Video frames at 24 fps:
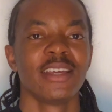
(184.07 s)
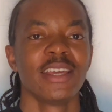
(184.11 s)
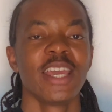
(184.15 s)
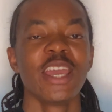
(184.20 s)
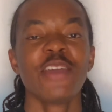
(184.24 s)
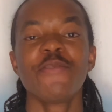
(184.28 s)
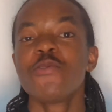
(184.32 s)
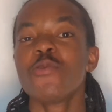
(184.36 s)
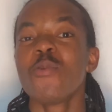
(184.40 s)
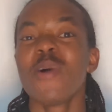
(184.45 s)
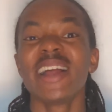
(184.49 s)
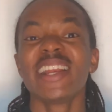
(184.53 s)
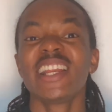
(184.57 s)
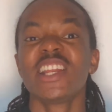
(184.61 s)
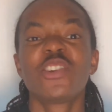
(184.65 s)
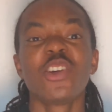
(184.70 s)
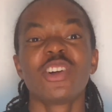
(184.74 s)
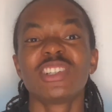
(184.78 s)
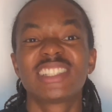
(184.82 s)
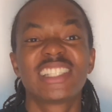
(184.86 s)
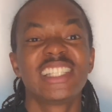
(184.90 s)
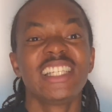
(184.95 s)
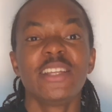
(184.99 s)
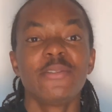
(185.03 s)
even when they
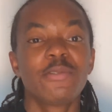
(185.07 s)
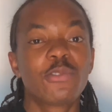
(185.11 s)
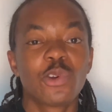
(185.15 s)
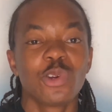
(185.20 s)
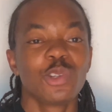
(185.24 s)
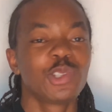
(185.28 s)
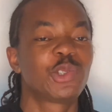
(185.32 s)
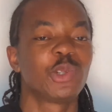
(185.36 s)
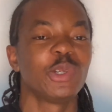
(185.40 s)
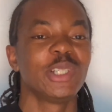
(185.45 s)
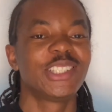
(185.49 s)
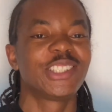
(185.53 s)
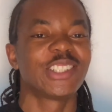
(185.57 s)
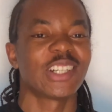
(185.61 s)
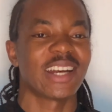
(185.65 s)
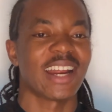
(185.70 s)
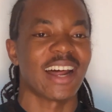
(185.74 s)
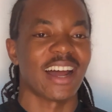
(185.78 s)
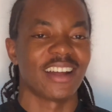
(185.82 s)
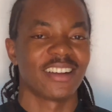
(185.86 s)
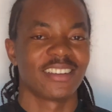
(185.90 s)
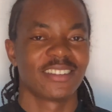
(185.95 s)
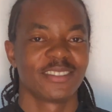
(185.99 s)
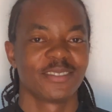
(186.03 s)
don't live close to each
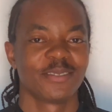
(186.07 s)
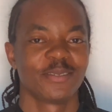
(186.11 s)
other.